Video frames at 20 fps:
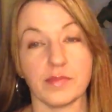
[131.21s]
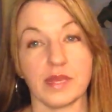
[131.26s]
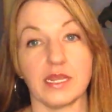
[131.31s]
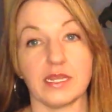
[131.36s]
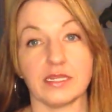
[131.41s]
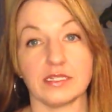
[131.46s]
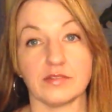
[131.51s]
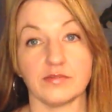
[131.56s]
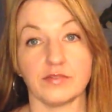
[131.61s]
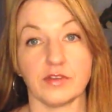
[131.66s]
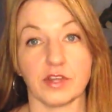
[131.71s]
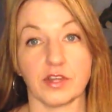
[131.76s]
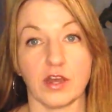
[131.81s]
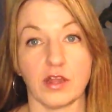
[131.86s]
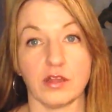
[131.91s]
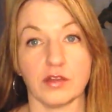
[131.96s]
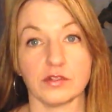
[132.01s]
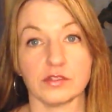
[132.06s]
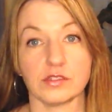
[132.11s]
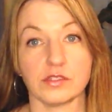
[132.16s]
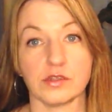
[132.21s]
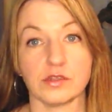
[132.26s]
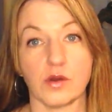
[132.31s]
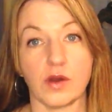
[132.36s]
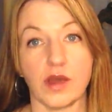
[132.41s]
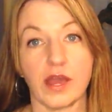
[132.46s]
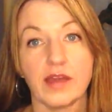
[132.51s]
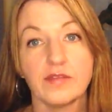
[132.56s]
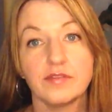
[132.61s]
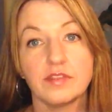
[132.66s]
many different colors.
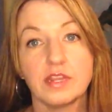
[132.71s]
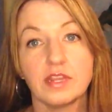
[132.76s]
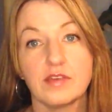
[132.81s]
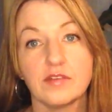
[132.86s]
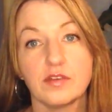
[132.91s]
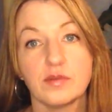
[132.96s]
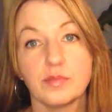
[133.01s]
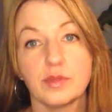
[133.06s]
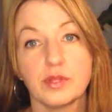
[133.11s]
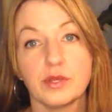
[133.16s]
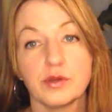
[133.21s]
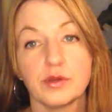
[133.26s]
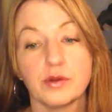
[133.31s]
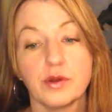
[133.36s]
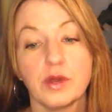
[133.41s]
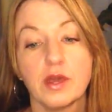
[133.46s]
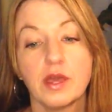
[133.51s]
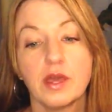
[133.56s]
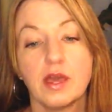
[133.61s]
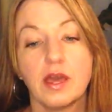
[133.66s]
So I have the navy blue.